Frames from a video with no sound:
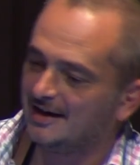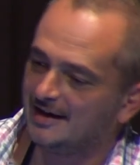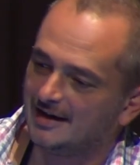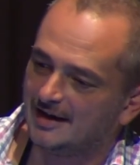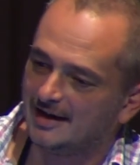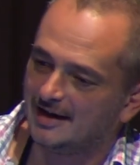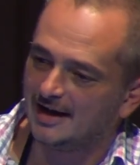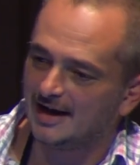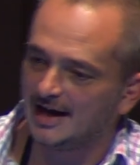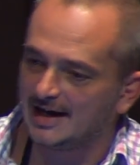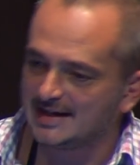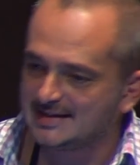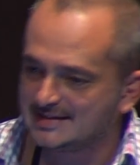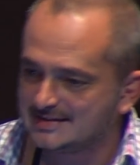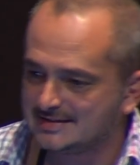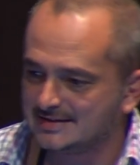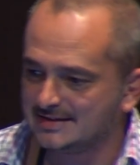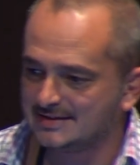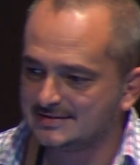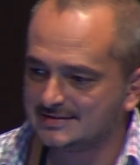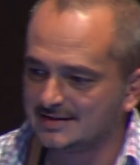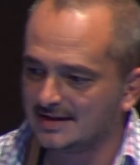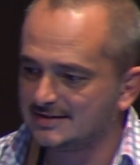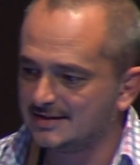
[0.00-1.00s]
I
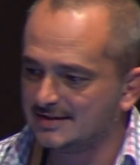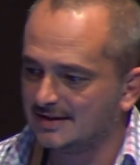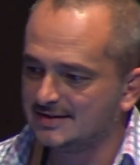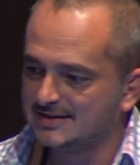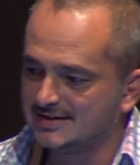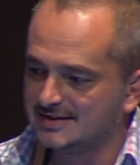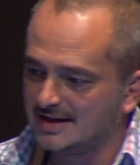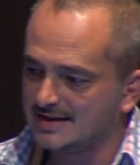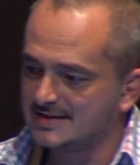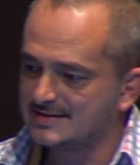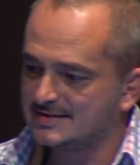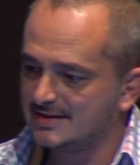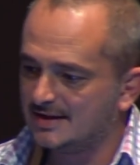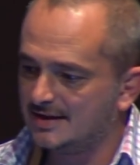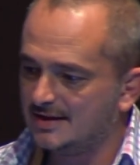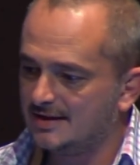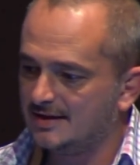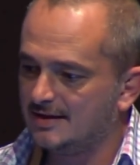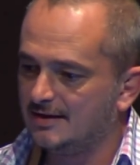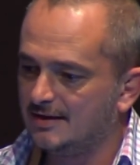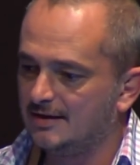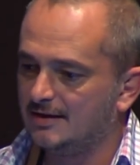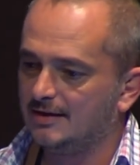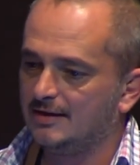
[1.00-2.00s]
think that
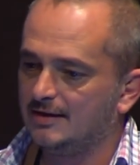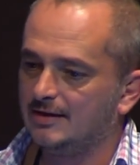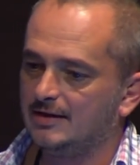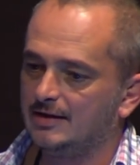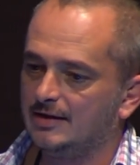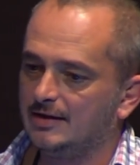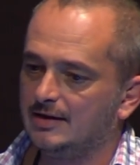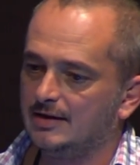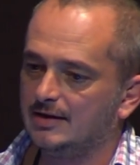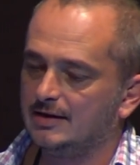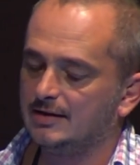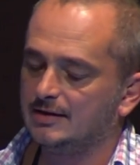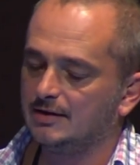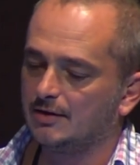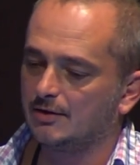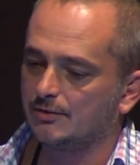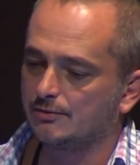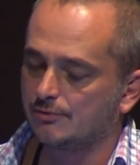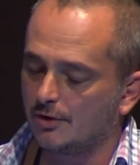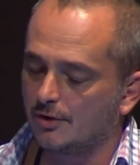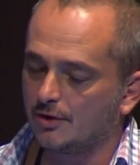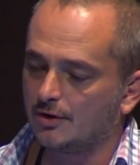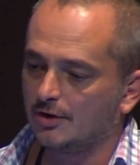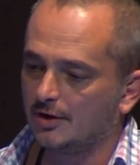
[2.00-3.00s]
NKSL
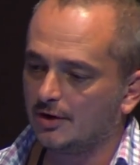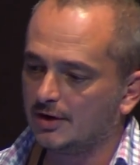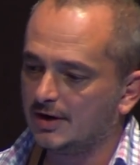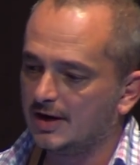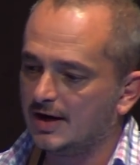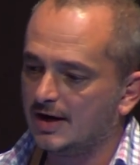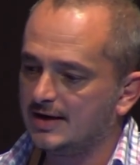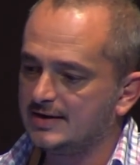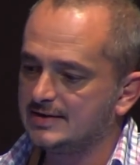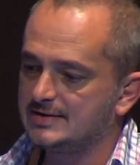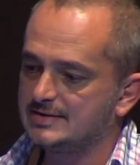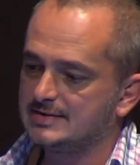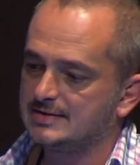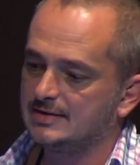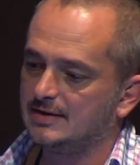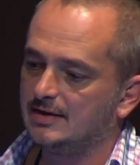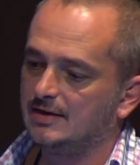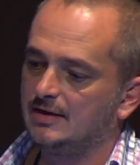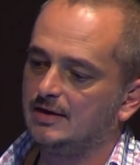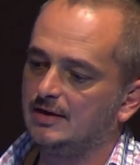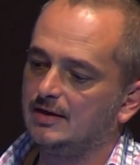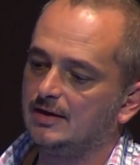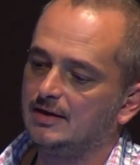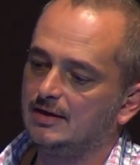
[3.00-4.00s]
recognize
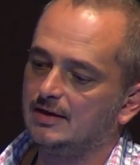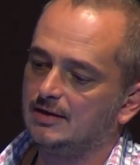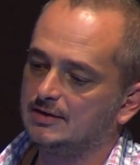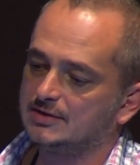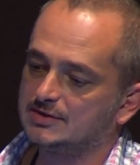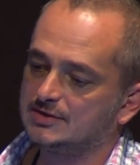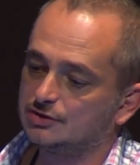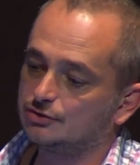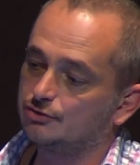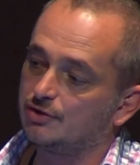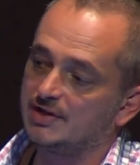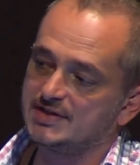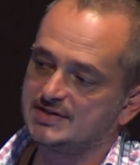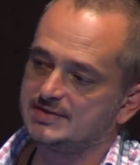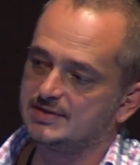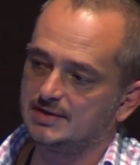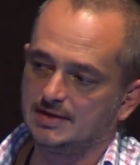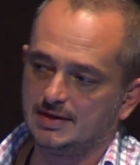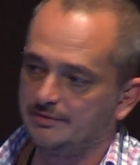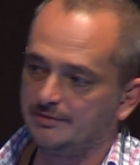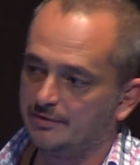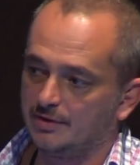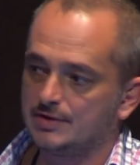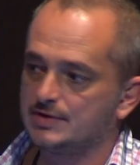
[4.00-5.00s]
a stress
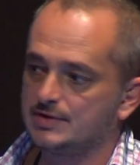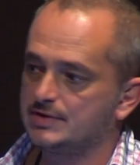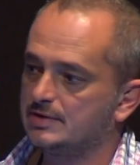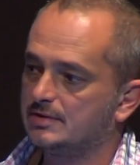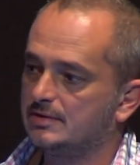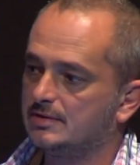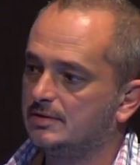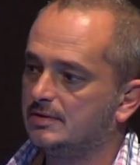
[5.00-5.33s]
event,